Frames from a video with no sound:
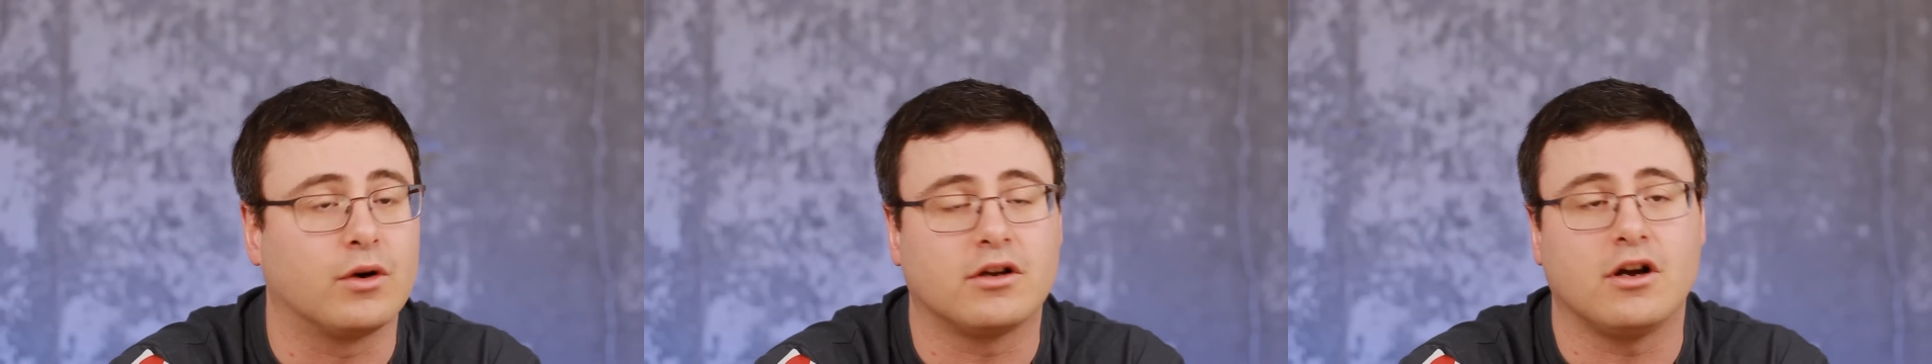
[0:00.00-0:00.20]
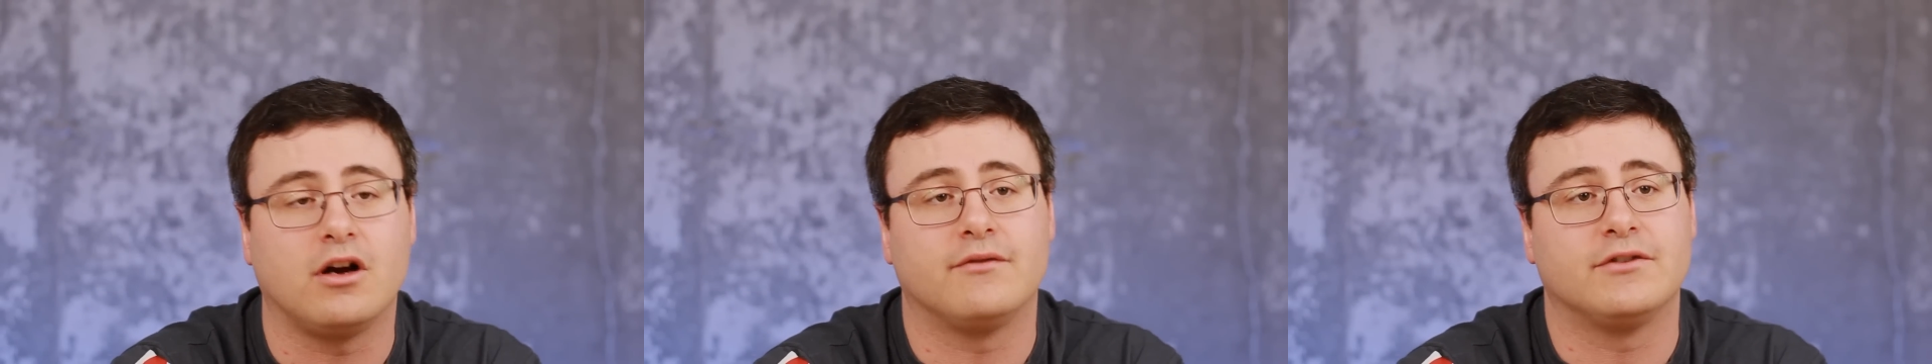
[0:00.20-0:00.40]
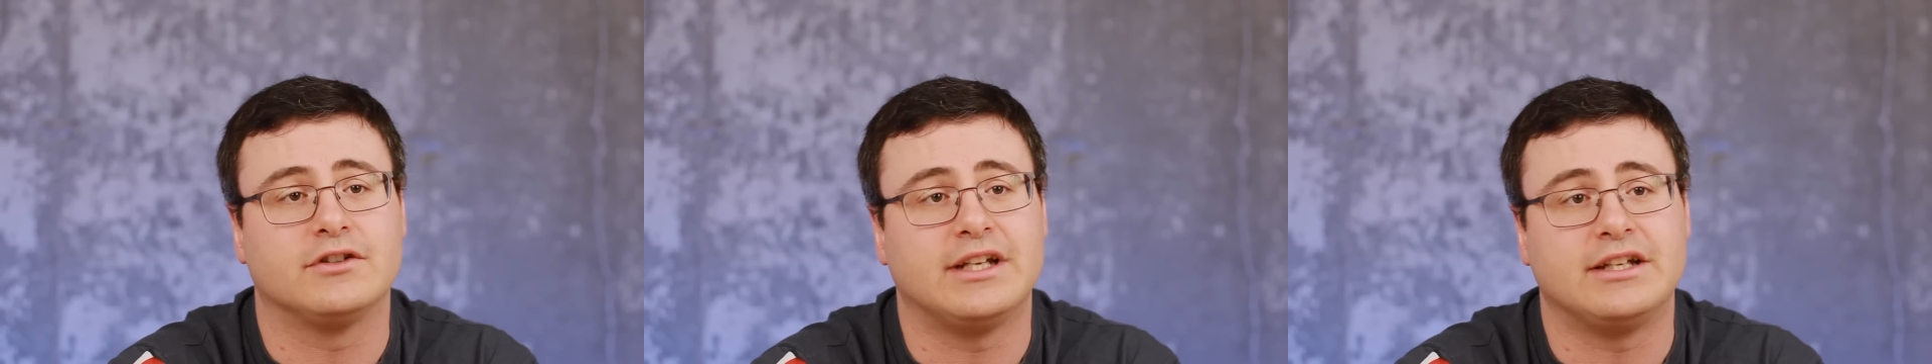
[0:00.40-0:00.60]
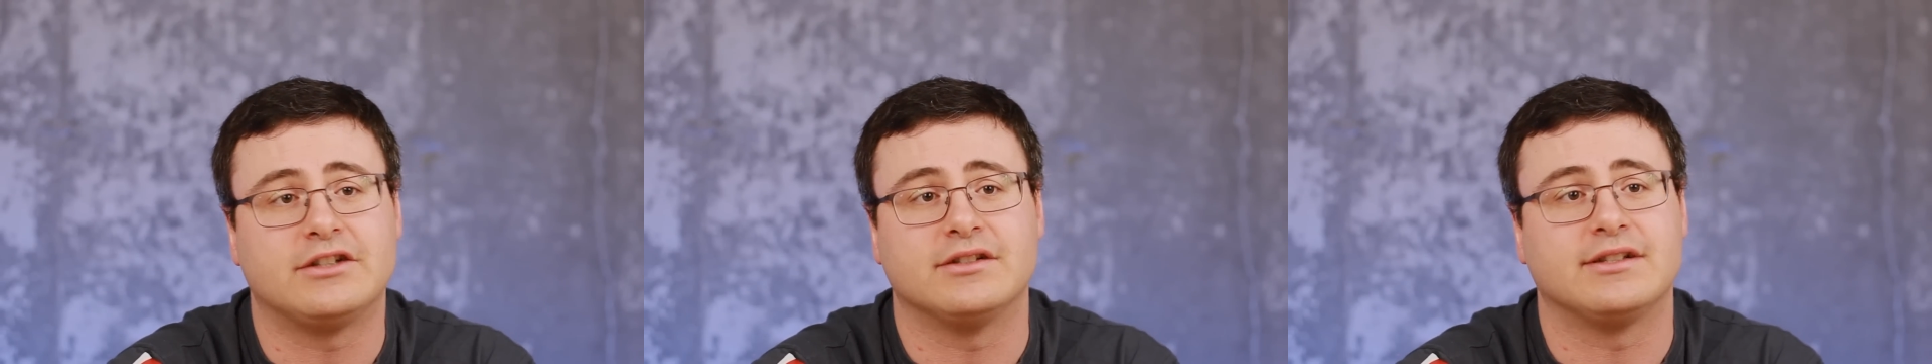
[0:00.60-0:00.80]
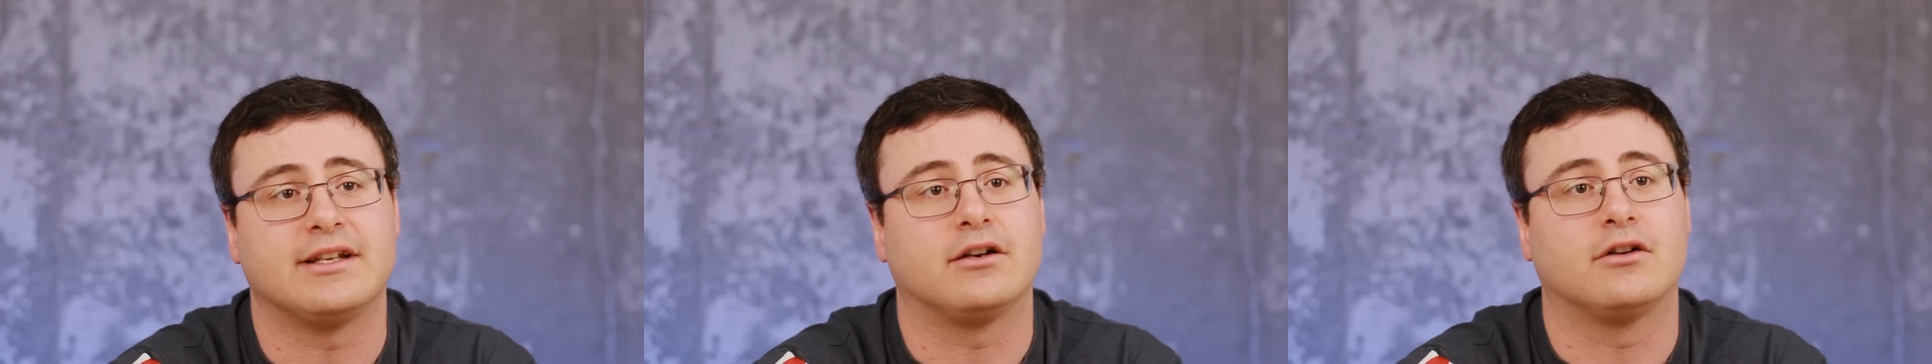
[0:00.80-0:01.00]
conversations
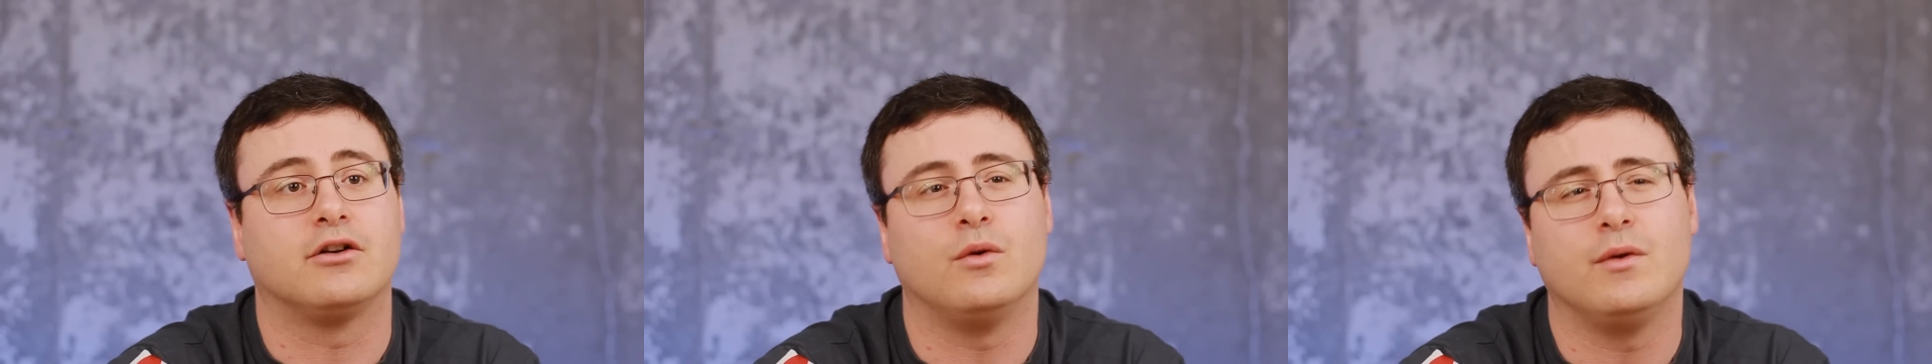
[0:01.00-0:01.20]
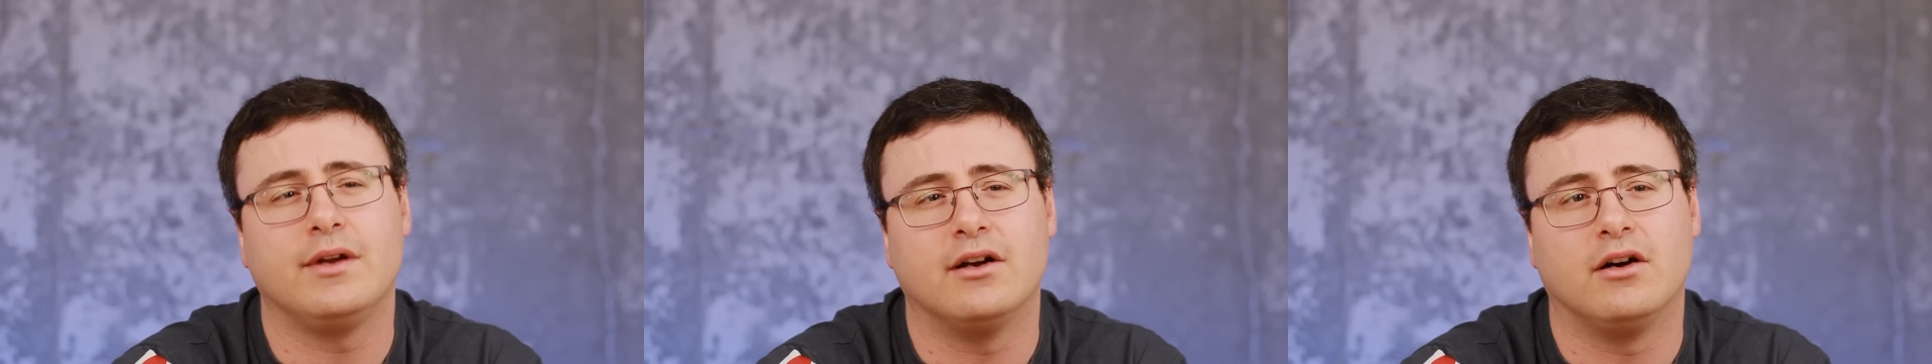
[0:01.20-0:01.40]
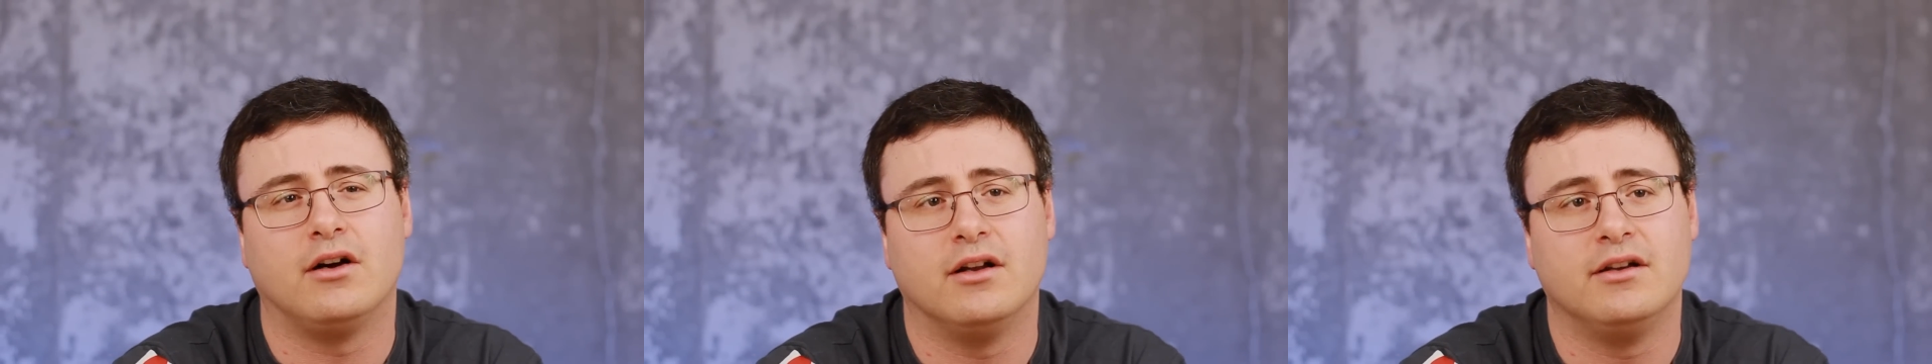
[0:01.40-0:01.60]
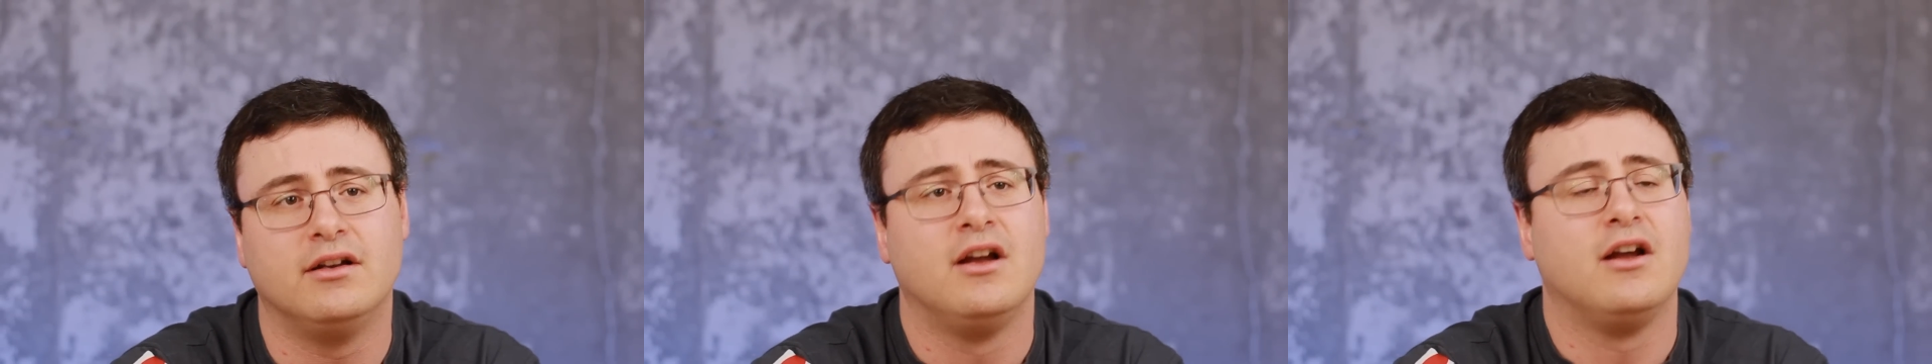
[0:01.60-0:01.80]
that are going on